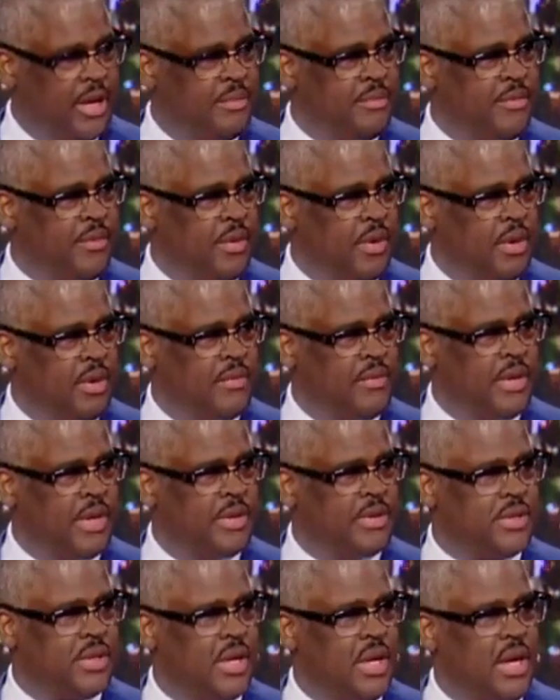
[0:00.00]
him for all of
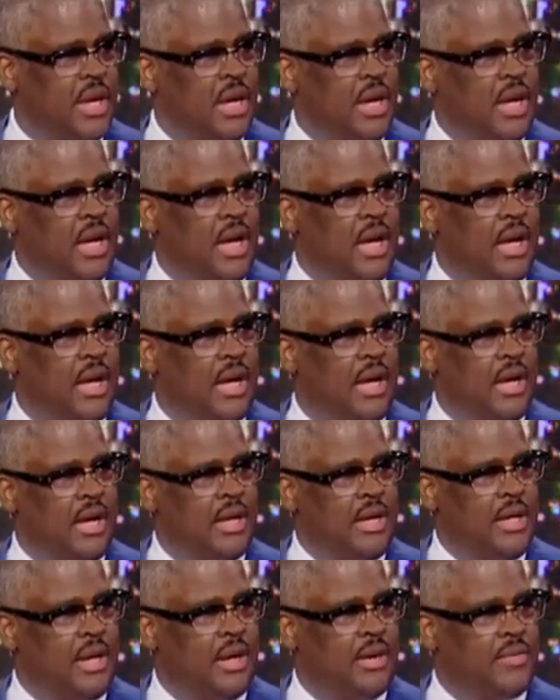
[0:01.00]
this.
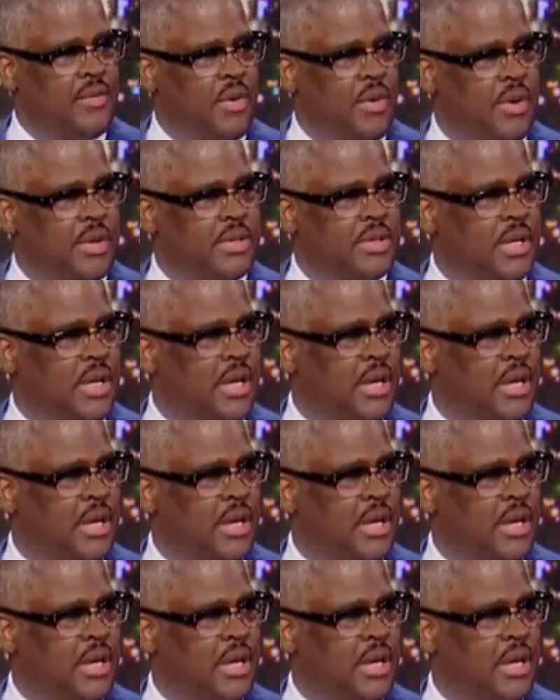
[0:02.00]
Of course...